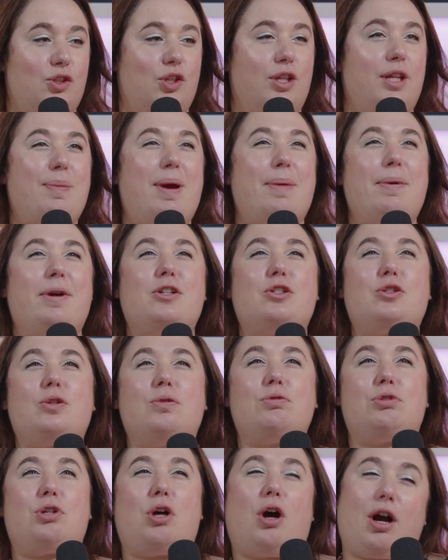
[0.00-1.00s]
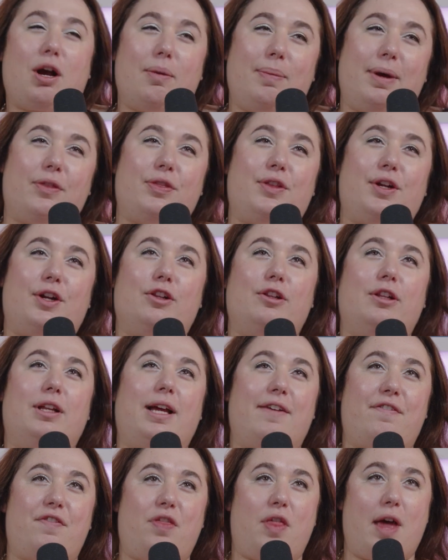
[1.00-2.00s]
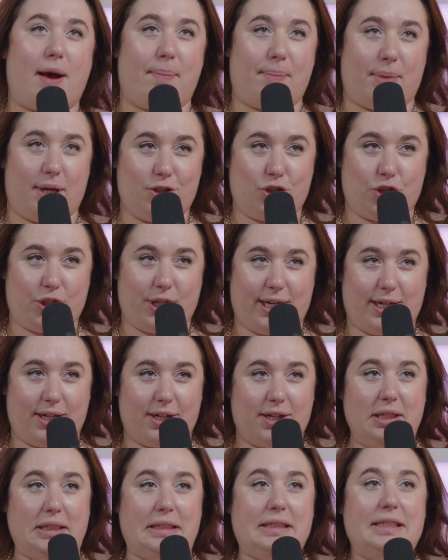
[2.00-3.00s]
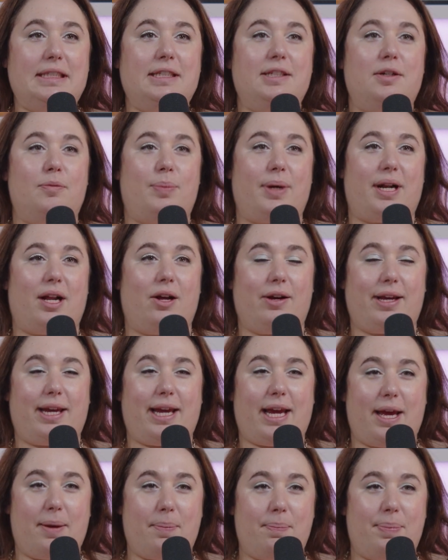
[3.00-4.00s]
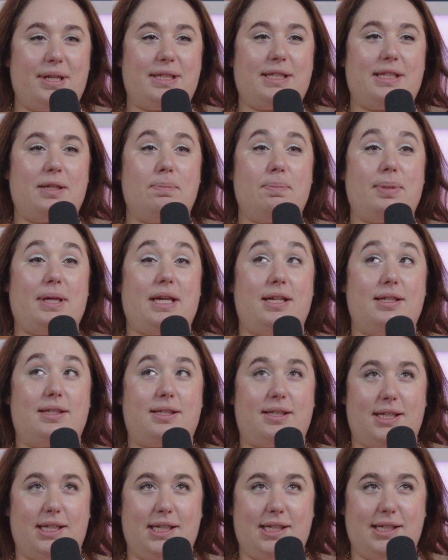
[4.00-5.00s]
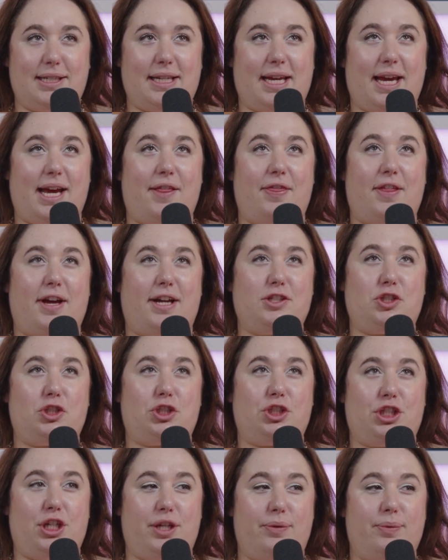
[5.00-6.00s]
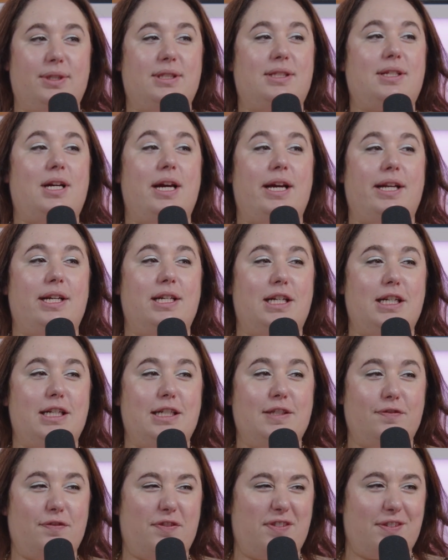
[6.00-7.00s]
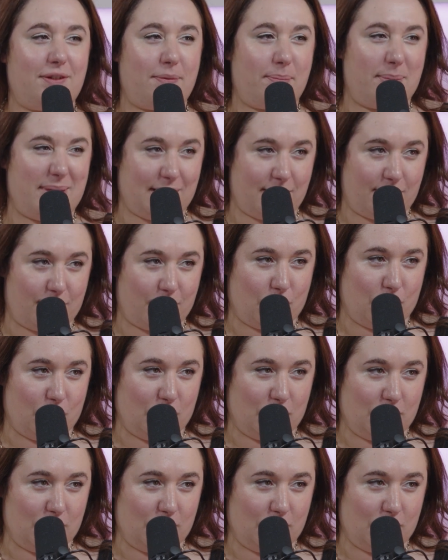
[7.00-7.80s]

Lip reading: that my parents don't talk about their life that much there, but I'll get bits and pieces, and that she was kind of mystical.